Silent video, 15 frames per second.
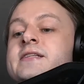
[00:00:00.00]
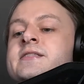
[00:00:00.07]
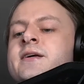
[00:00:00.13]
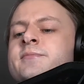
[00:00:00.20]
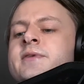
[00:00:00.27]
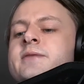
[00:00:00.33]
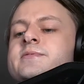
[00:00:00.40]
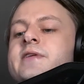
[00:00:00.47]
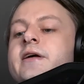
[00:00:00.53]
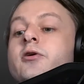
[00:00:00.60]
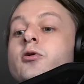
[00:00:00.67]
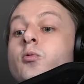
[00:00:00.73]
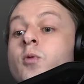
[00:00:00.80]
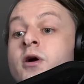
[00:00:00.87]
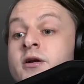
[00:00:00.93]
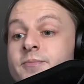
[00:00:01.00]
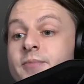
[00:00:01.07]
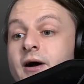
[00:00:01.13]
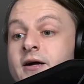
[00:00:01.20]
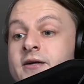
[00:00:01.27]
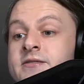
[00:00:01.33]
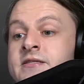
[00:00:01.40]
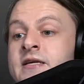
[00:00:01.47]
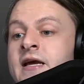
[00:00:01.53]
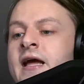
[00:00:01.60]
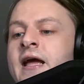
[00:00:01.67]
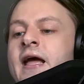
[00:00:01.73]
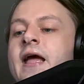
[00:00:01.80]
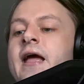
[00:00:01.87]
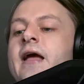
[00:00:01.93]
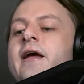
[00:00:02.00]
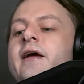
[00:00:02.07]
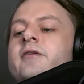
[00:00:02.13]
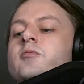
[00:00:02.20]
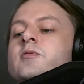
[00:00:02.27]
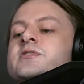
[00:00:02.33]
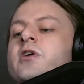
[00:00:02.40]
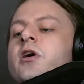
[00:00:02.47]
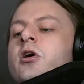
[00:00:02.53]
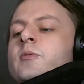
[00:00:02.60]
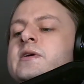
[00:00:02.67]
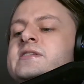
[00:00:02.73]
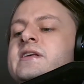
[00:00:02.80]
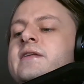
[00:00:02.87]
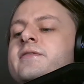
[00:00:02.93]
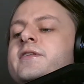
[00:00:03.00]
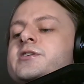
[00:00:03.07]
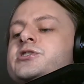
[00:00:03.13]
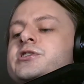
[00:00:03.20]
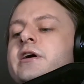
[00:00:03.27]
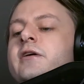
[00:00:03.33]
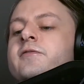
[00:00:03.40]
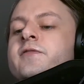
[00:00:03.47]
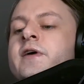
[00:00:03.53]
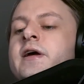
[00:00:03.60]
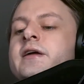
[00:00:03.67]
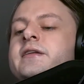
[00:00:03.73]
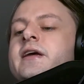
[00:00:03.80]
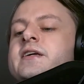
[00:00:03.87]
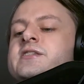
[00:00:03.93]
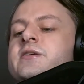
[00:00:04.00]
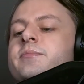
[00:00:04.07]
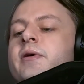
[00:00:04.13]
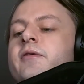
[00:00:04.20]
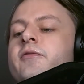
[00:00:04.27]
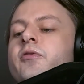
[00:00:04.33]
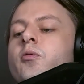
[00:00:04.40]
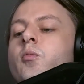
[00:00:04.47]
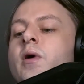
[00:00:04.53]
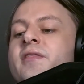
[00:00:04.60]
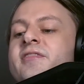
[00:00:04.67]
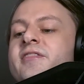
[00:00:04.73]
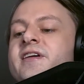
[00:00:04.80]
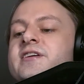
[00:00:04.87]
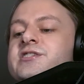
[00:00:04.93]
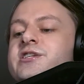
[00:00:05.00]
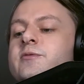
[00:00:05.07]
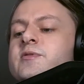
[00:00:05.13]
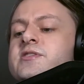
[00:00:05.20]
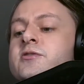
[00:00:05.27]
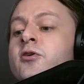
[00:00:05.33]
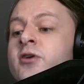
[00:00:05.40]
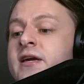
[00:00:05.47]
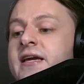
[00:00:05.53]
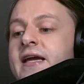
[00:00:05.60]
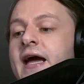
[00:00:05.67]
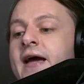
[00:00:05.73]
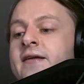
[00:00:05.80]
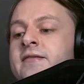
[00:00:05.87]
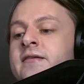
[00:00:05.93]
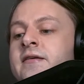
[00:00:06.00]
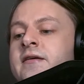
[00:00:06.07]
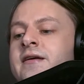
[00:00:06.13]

sometimes like a workbox, and was always in the shelf next above the one thing she was looking at.